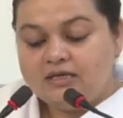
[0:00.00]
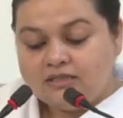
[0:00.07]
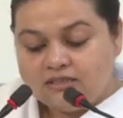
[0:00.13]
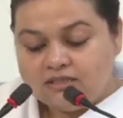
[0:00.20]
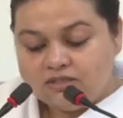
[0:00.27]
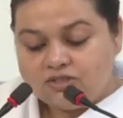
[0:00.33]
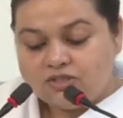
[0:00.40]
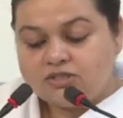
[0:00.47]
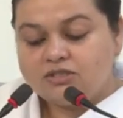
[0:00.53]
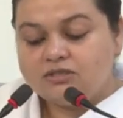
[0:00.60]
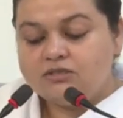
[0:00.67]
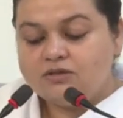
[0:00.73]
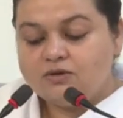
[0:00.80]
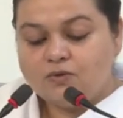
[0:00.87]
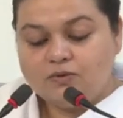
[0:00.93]

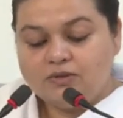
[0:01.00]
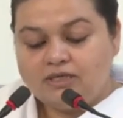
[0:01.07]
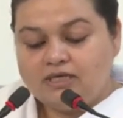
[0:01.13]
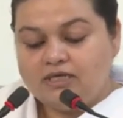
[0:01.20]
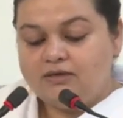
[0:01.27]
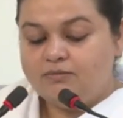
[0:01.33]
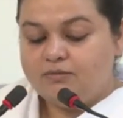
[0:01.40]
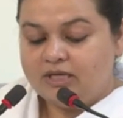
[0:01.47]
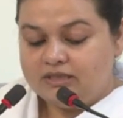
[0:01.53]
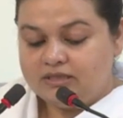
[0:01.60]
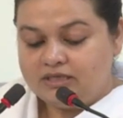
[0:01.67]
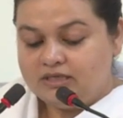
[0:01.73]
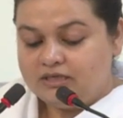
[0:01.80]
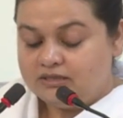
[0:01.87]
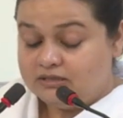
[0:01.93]
digital-only
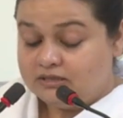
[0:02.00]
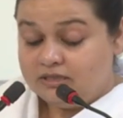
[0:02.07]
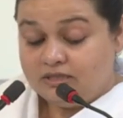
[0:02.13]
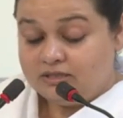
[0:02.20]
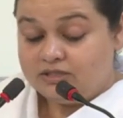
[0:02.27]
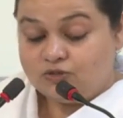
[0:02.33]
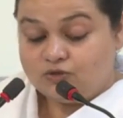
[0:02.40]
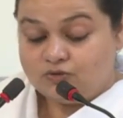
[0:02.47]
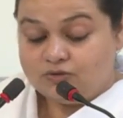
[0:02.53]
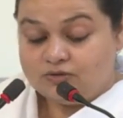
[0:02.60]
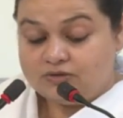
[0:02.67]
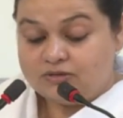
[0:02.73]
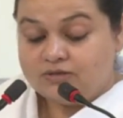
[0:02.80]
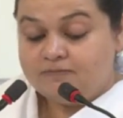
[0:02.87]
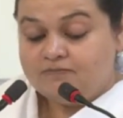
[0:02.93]
monthly
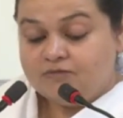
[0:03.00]
editions.